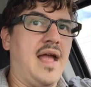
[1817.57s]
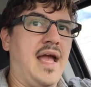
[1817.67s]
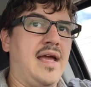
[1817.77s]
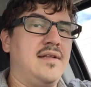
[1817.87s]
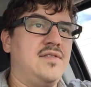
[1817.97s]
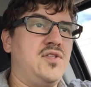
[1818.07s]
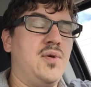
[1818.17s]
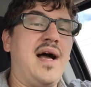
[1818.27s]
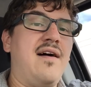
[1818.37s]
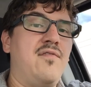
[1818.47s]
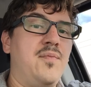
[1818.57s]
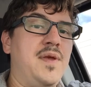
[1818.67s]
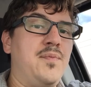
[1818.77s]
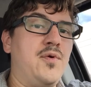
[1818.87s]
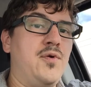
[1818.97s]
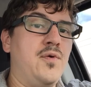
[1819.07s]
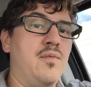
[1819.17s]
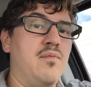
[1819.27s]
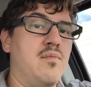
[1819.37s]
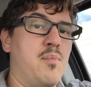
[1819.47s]
and you have the people
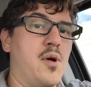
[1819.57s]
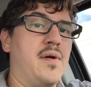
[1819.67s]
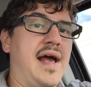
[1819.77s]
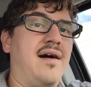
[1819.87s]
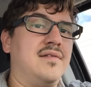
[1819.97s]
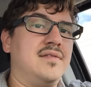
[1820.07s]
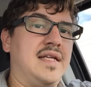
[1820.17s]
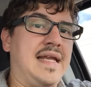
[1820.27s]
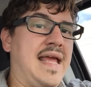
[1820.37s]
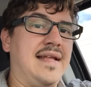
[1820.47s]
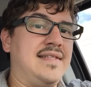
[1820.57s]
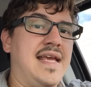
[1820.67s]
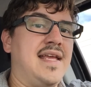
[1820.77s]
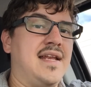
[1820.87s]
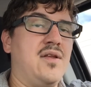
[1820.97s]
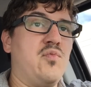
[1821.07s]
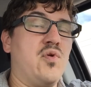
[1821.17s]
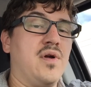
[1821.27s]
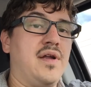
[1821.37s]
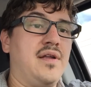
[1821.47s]
who burn out and can't take it
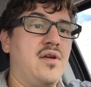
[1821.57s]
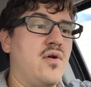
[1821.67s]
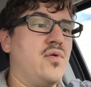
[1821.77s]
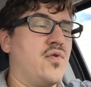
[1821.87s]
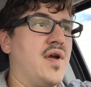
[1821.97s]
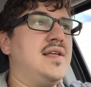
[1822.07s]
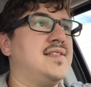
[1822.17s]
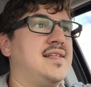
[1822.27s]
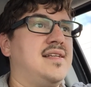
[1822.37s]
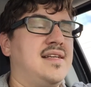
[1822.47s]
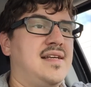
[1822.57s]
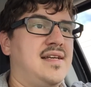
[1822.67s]
anymore and go crazy